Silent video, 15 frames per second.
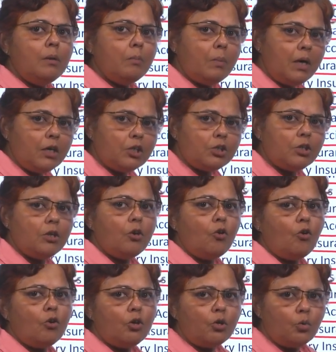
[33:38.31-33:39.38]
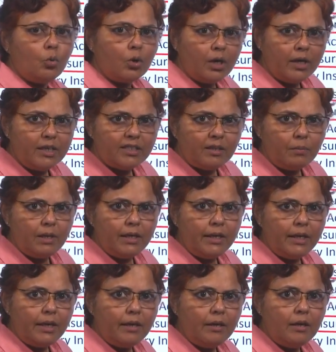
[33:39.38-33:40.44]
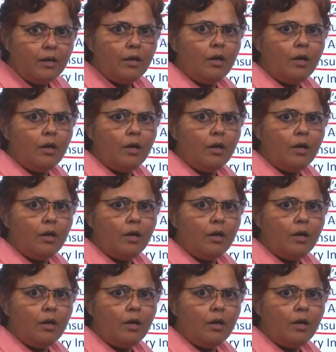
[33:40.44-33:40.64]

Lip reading: partial or total disability